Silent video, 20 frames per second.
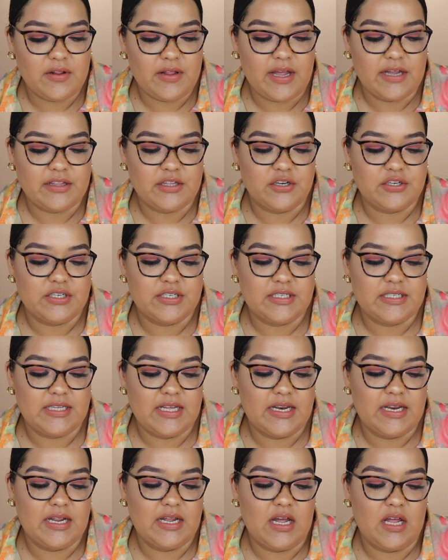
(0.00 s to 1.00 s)
like they're just
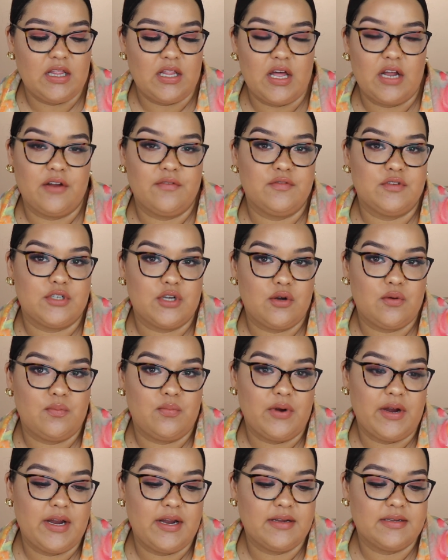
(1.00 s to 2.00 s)
getting a lot of dope
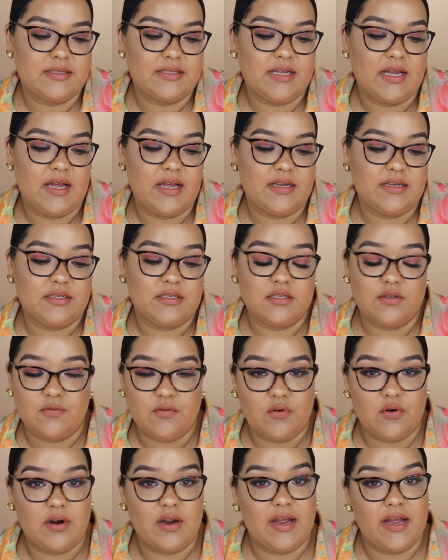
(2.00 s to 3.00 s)
brands that
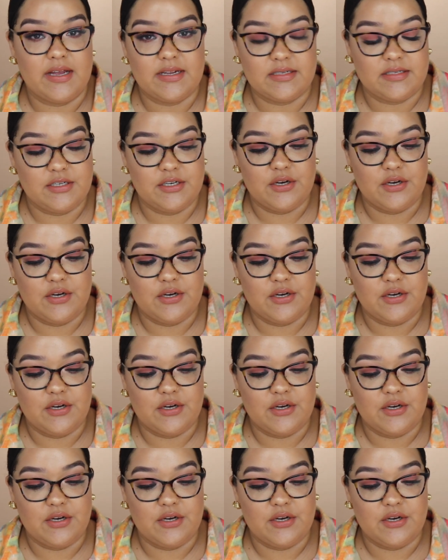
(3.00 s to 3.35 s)
Sephora has,